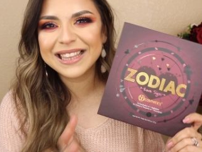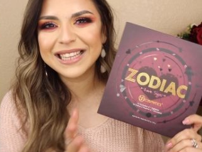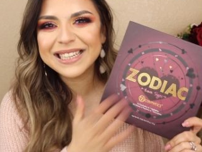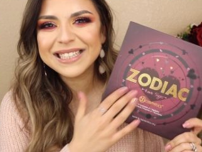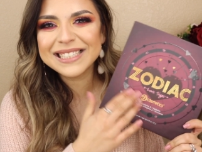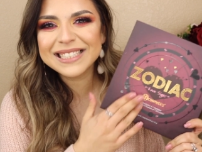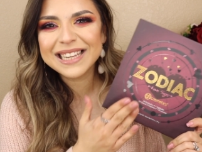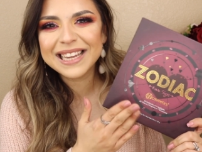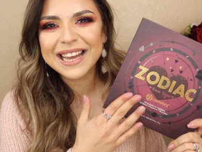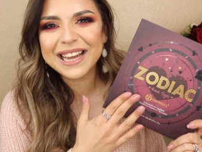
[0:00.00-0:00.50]

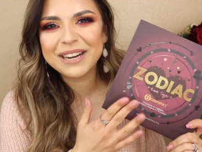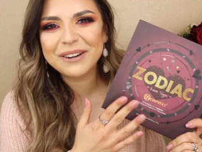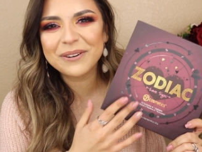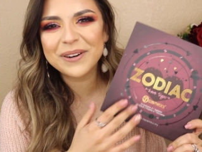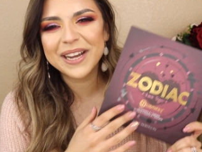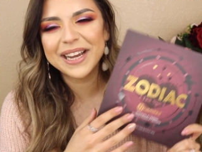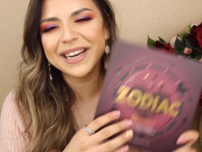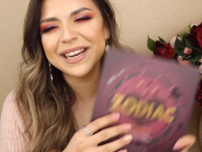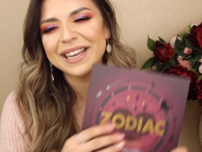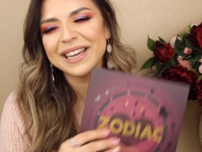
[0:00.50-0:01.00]
This guy
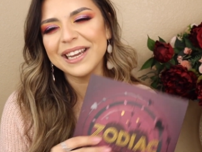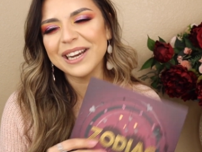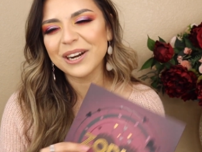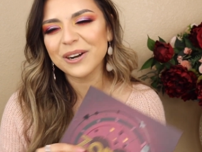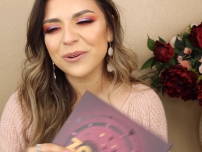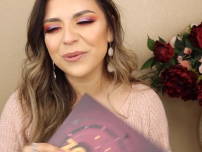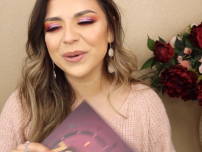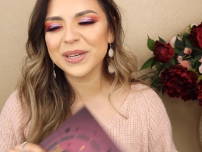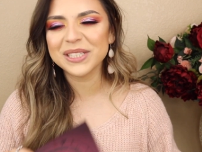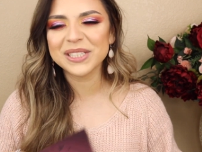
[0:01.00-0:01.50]
right
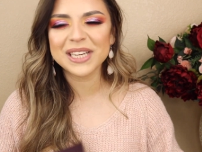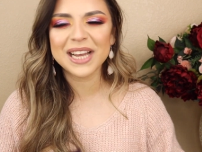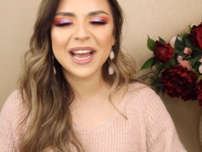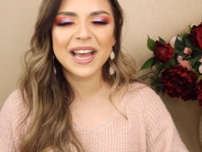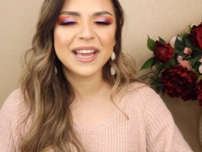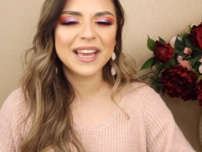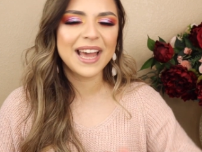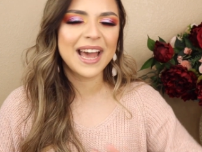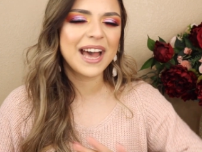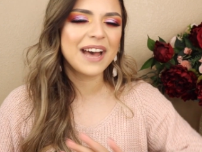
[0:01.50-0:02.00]
here, which
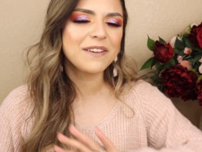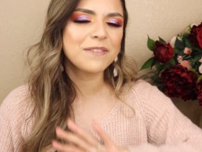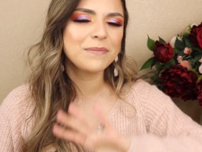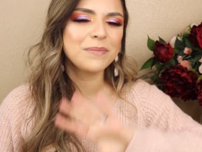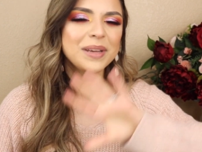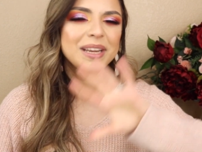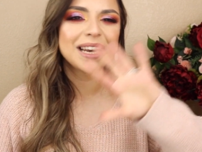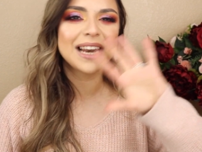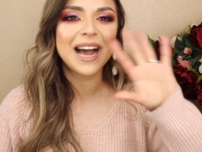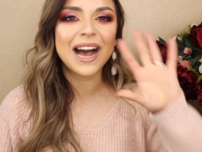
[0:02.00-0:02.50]
I have
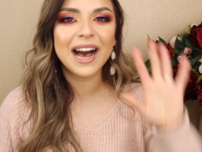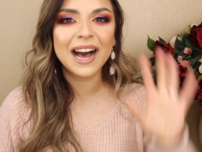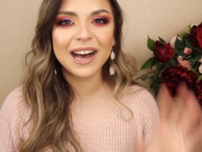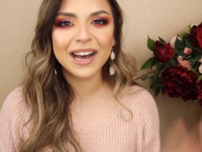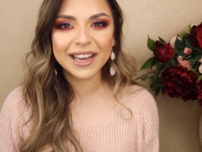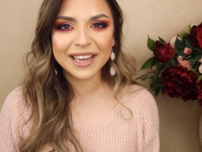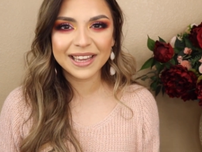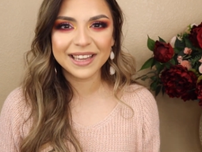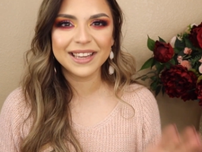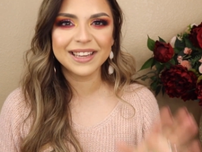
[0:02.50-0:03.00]
been
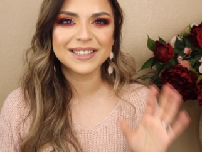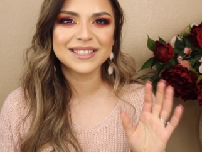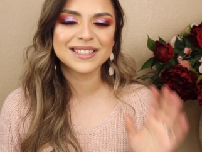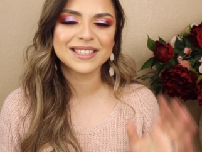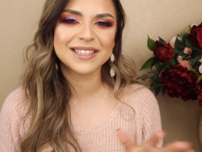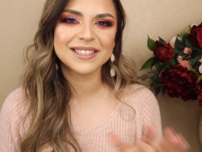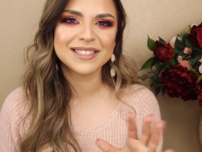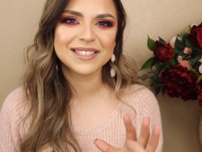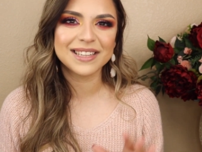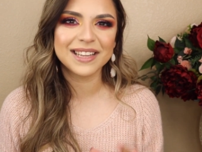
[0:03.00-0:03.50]
eyeing
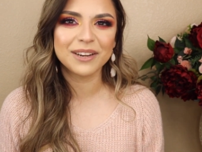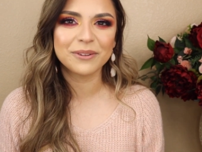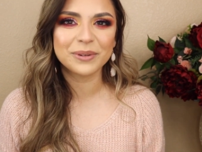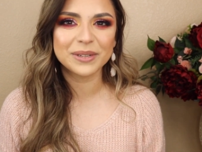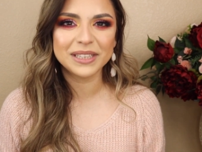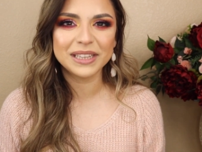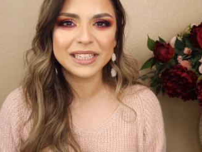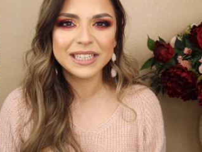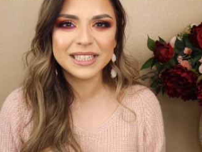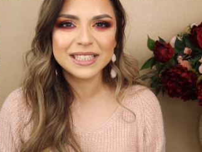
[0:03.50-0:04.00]
since since they
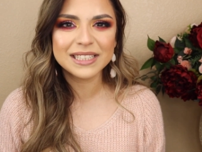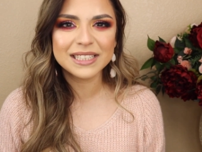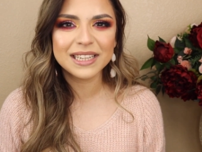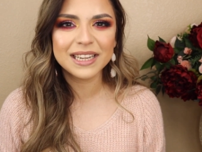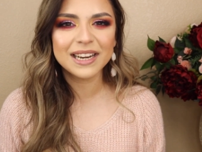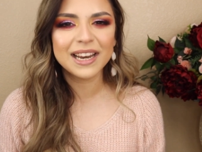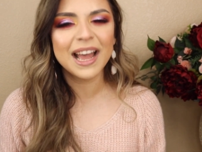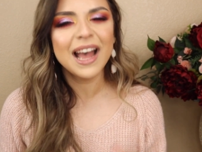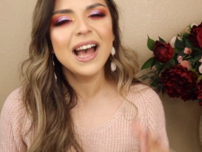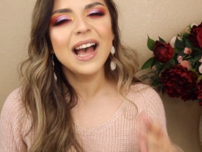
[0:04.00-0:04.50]
released
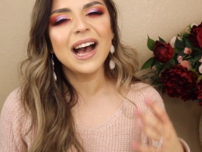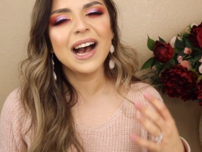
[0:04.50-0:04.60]
it.